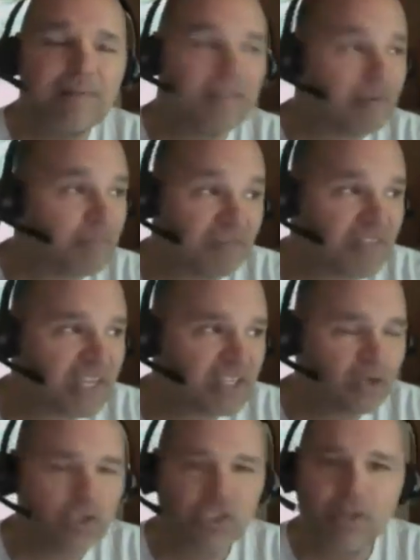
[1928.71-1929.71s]
If, if they
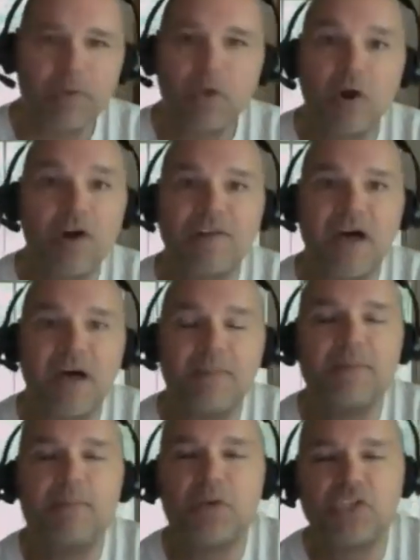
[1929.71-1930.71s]
start jumping off, I'd
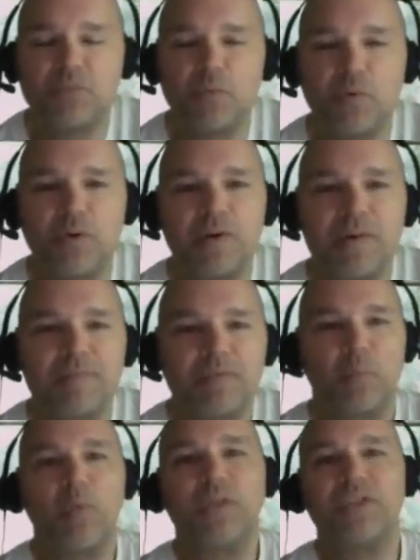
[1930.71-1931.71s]
be much more
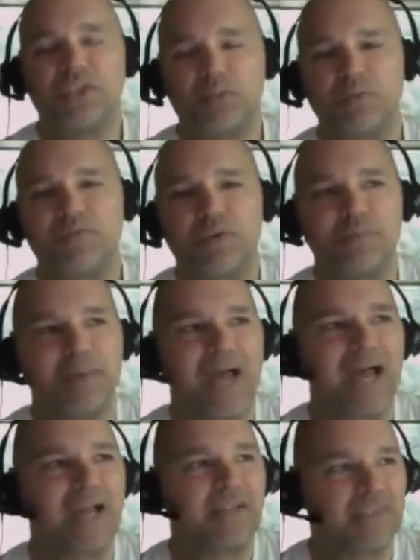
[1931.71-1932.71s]
willing to revert
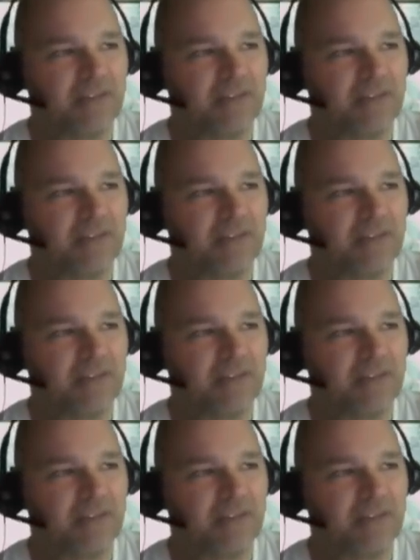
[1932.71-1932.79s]
back